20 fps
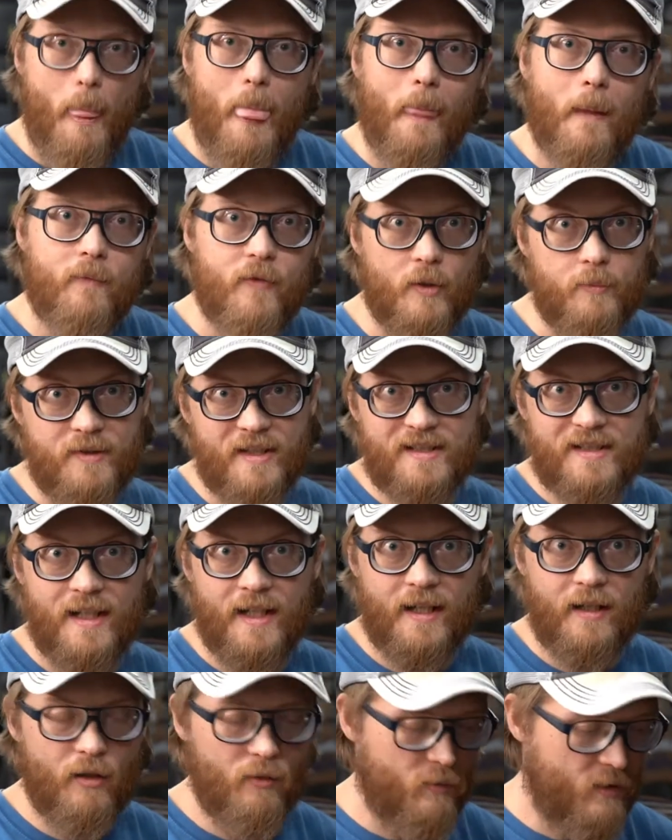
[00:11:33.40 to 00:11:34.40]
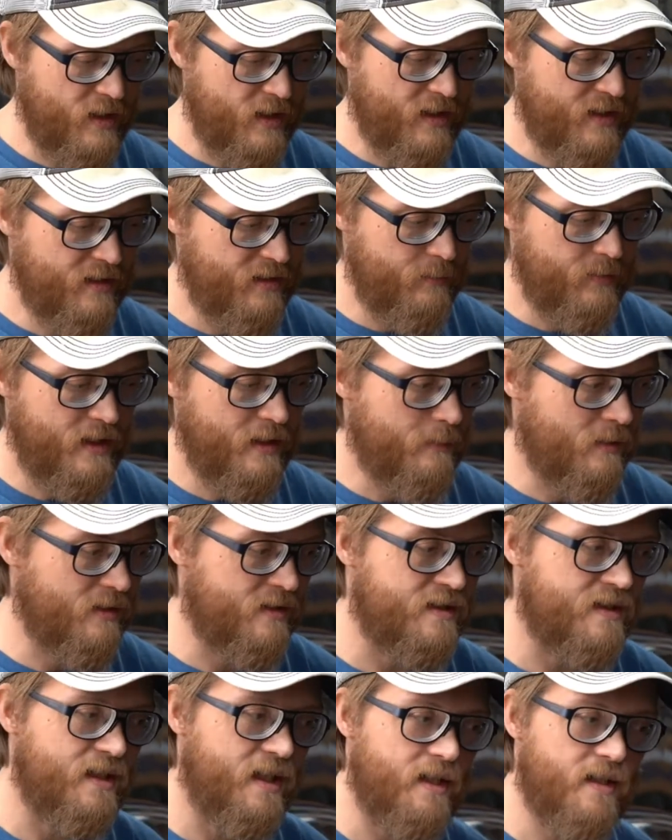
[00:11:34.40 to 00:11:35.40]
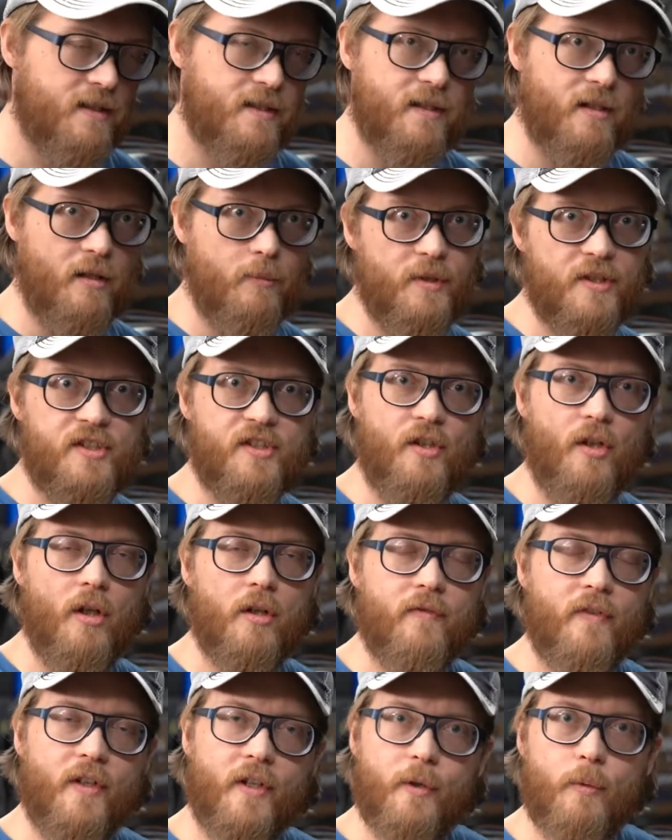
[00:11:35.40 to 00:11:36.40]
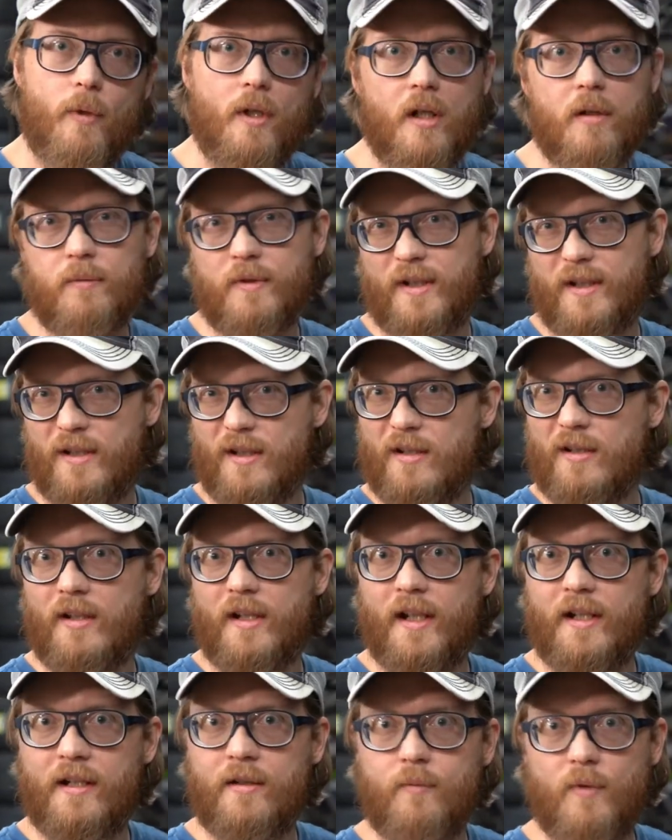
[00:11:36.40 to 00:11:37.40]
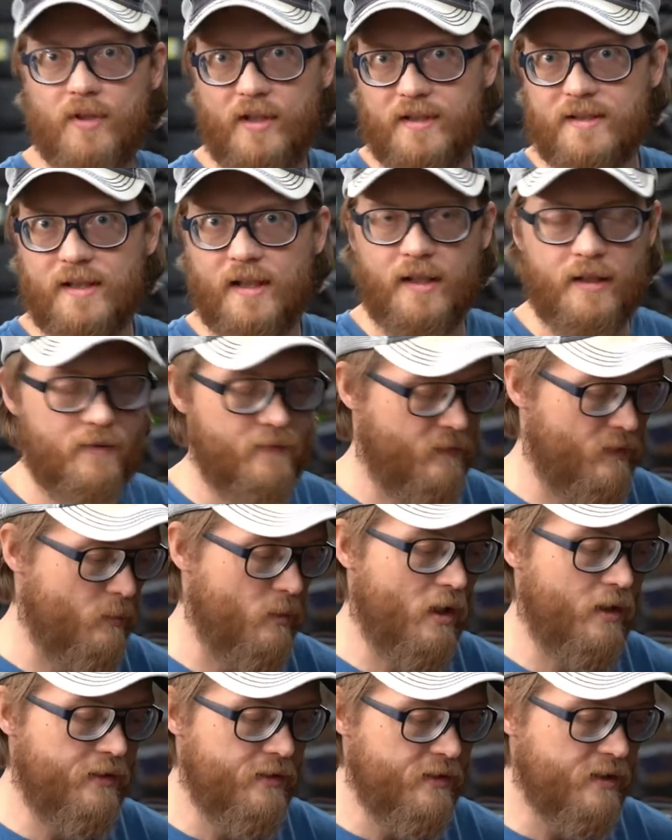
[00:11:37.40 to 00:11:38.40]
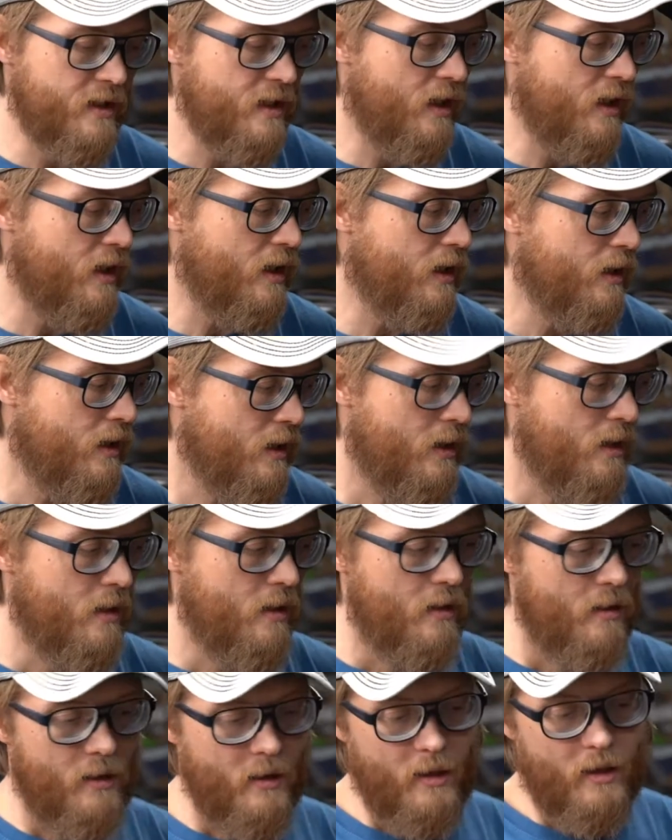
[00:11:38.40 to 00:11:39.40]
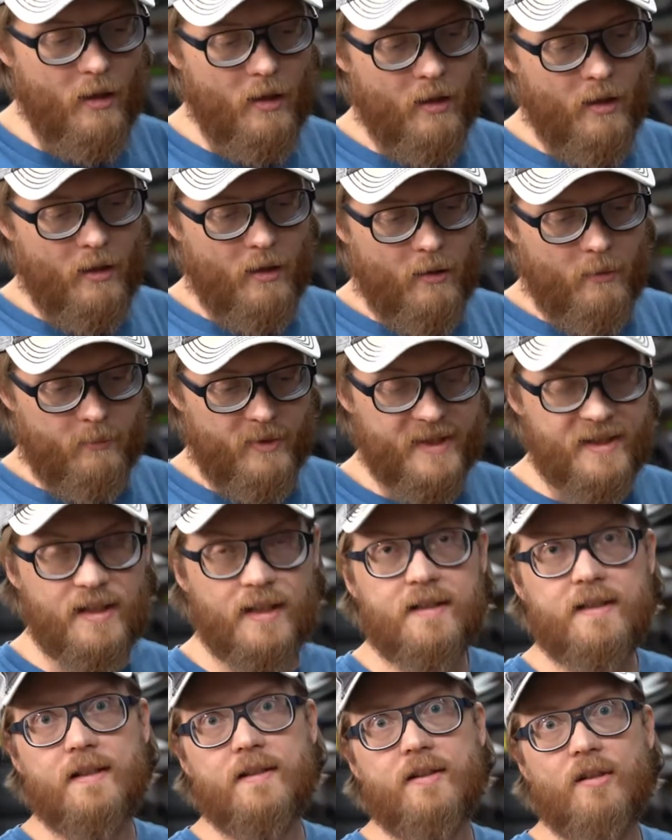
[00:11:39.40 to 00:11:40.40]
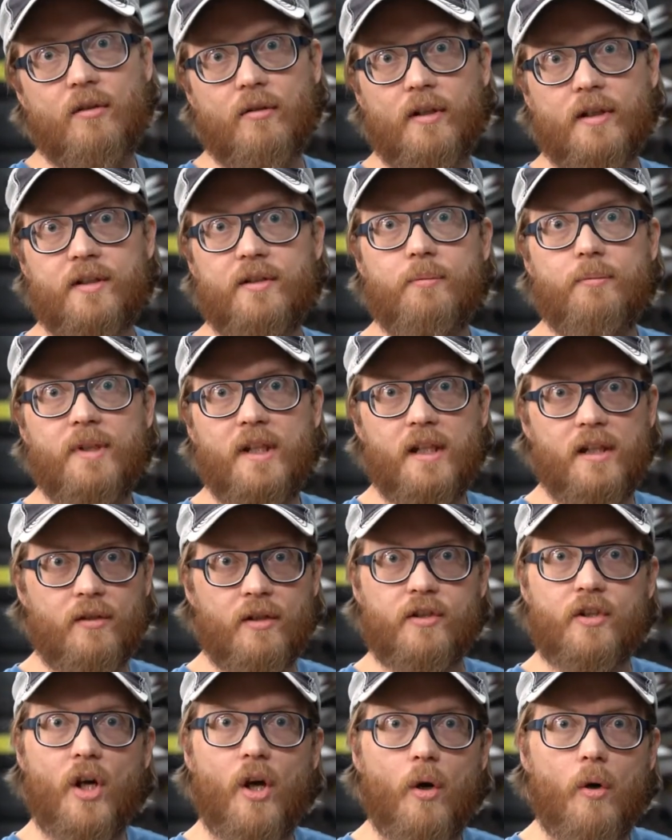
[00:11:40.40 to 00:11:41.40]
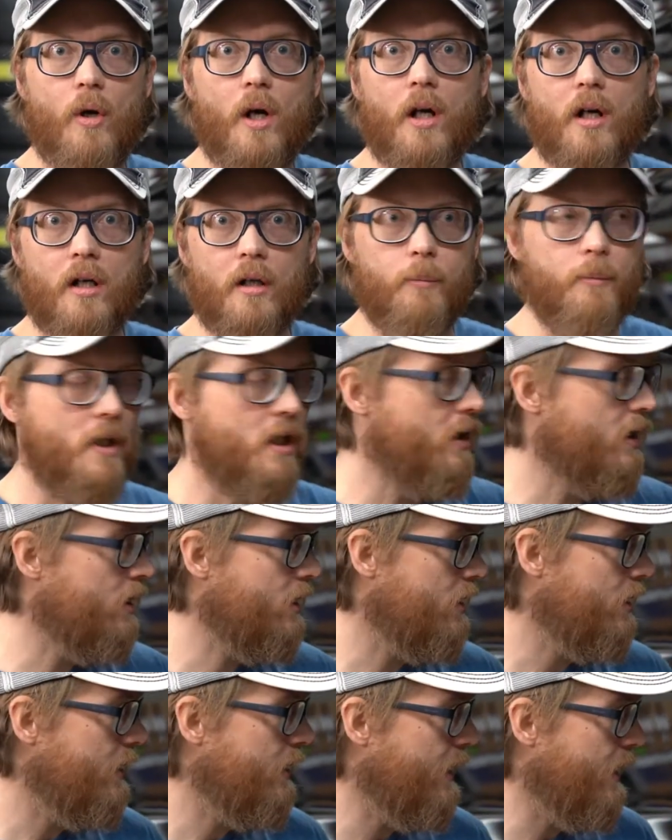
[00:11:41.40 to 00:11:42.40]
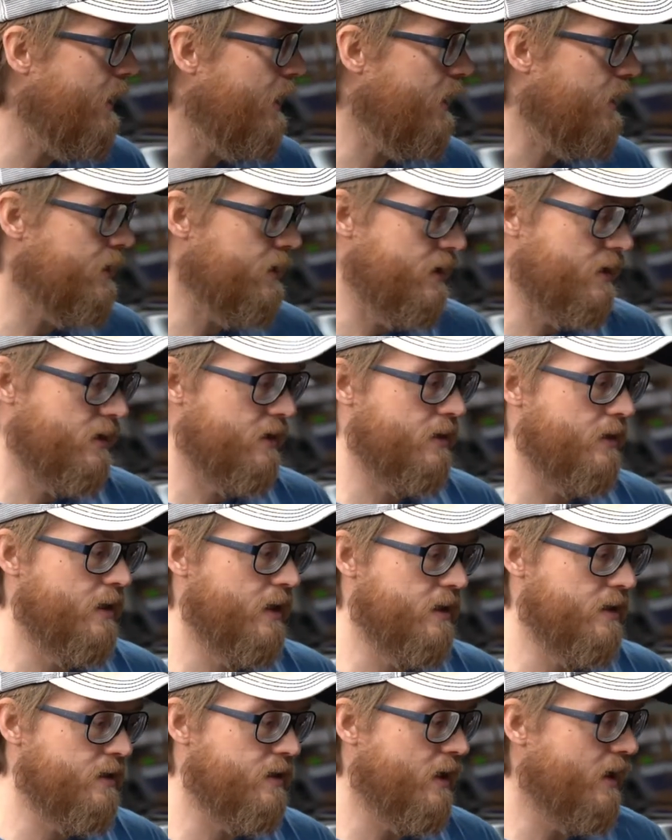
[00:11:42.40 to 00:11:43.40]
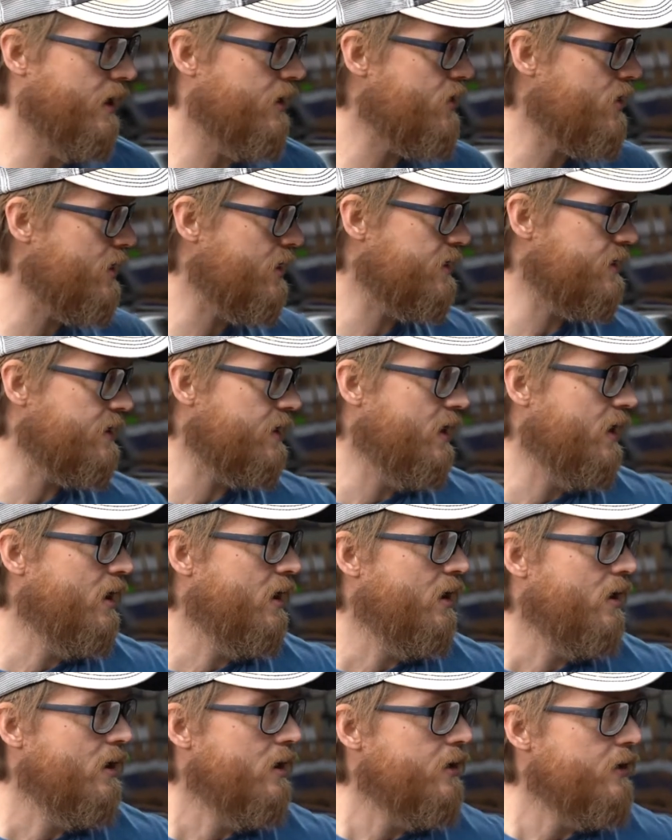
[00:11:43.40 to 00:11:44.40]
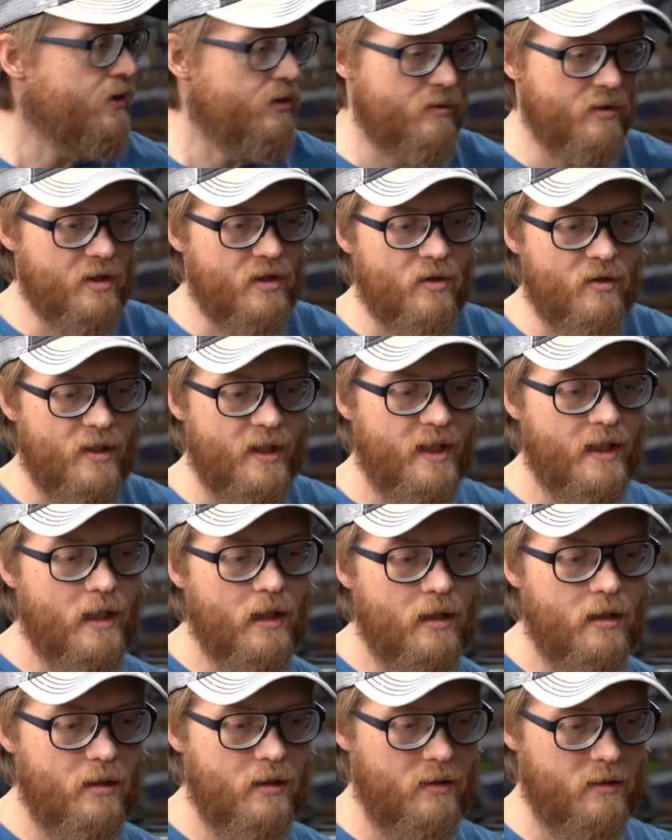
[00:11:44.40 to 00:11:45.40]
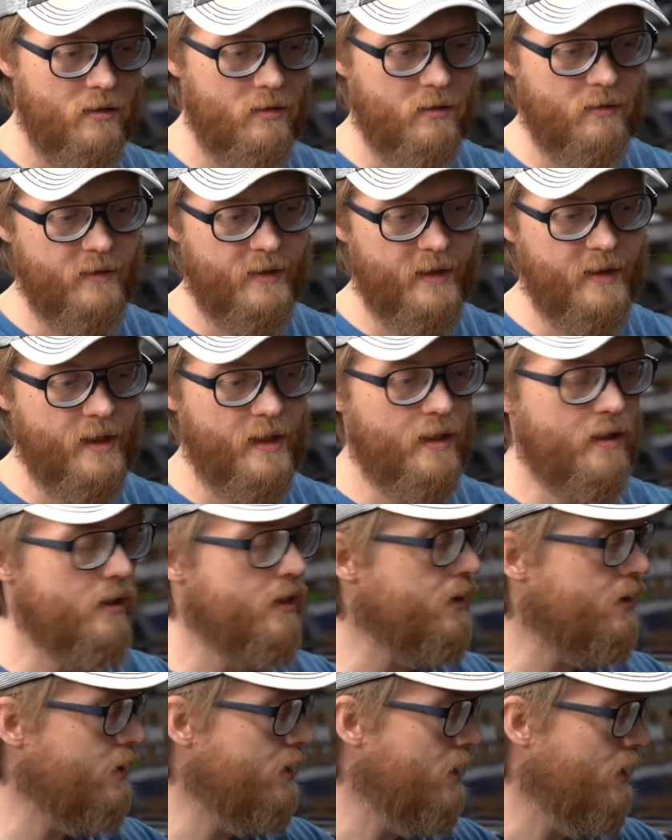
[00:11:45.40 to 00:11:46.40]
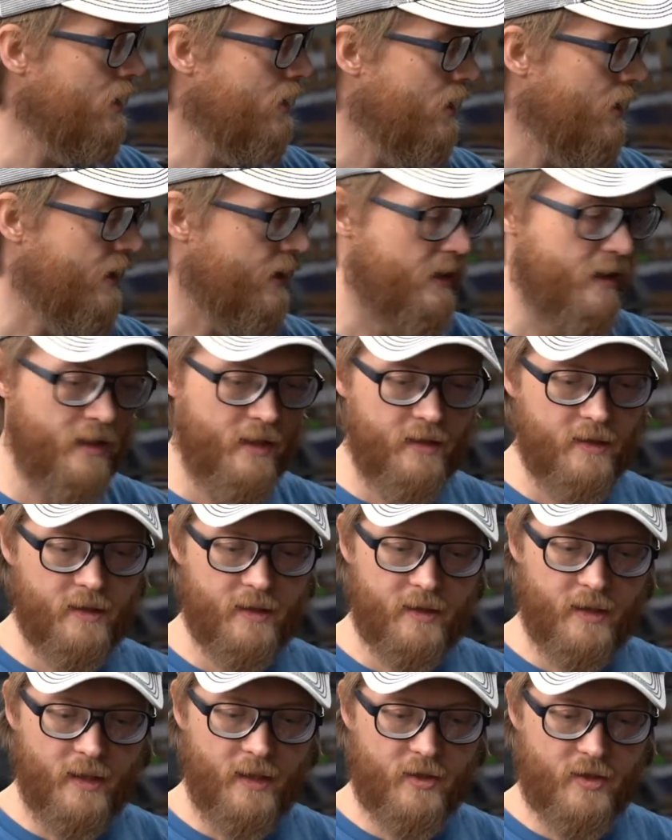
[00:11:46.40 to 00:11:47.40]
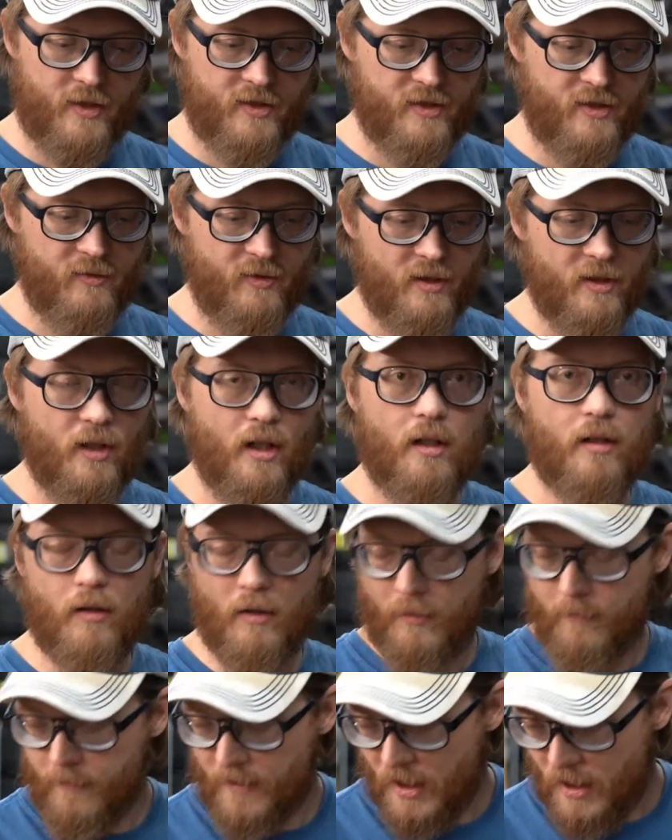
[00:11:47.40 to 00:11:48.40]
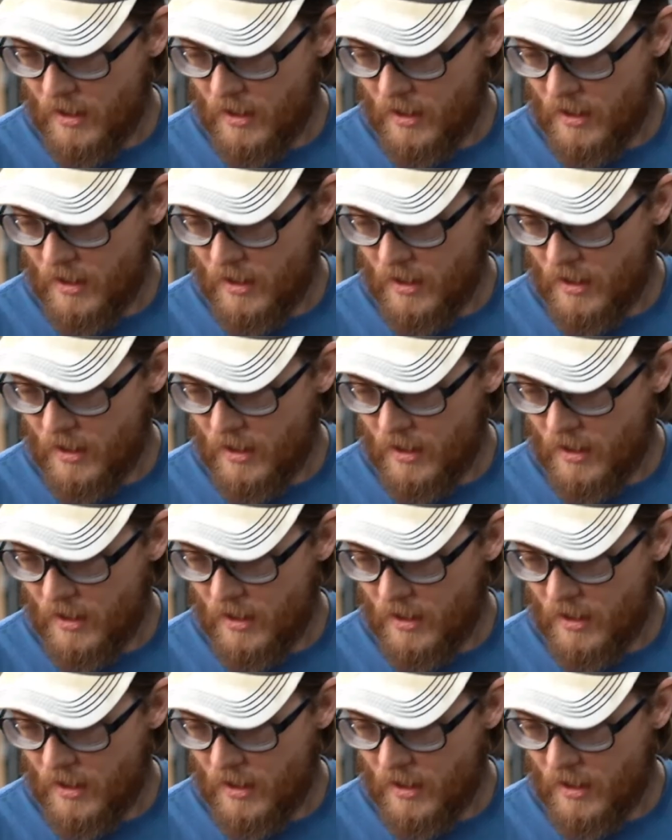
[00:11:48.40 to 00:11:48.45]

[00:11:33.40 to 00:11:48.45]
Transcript: From this angle, we're not going to be able to see this arm installed very well. We're going to look at it when it's in from under the car. But this is going to be your toe arm, and it attaches to the cradle right here, and then it attaches to the knuckle.